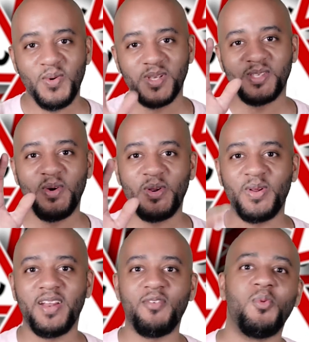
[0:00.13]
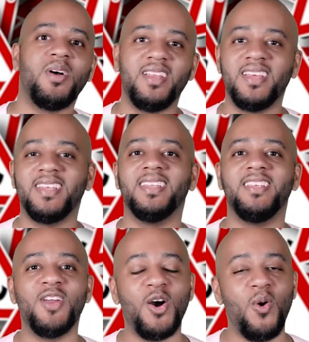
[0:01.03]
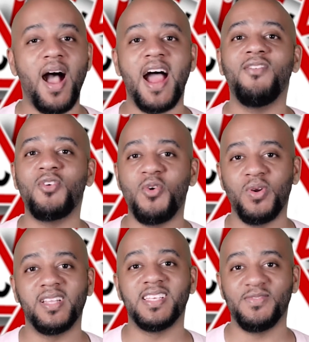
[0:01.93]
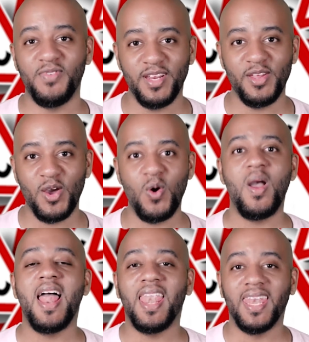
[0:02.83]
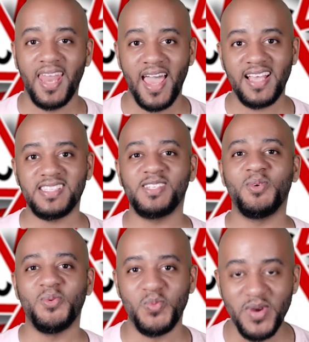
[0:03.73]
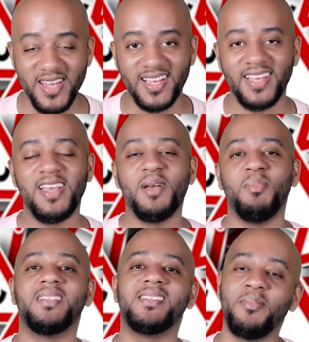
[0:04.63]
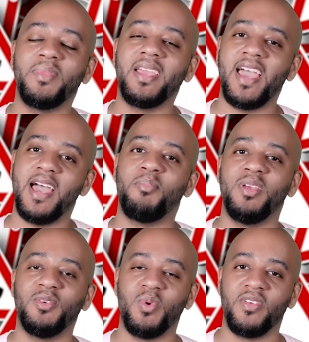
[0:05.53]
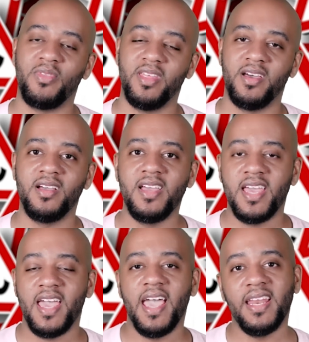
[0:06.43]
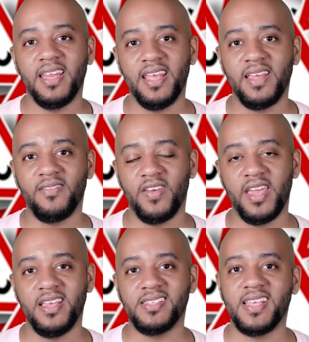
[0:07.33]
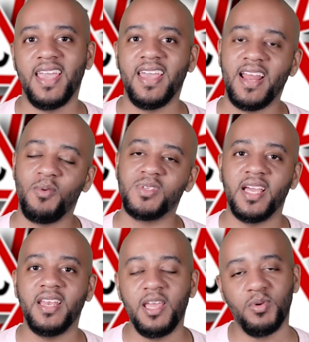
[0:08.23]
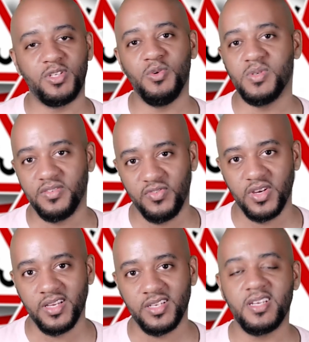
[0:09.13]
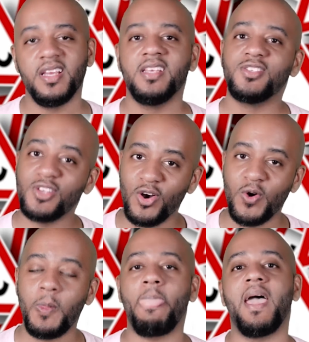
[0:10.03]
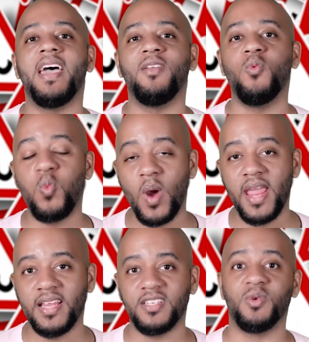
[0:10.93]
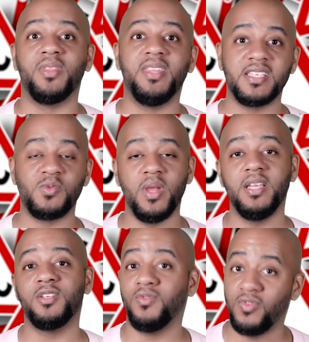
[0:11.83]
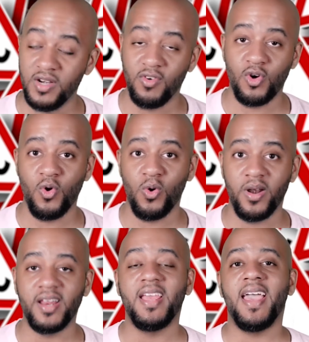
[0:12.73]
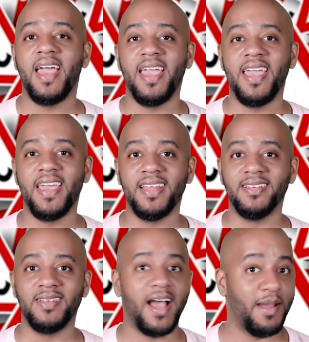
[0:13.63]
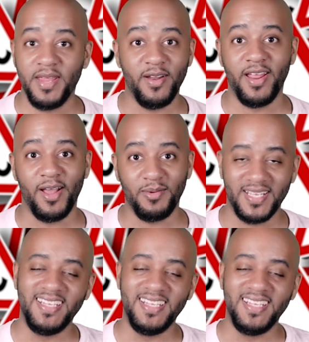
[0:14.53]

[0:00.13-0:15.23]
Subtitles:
What's going on, everyone? Yo, I recorded this video last week, but something happened with the editing phase and I was unable to use the footage. So I had to wait until this week to re-record, and I'm here now.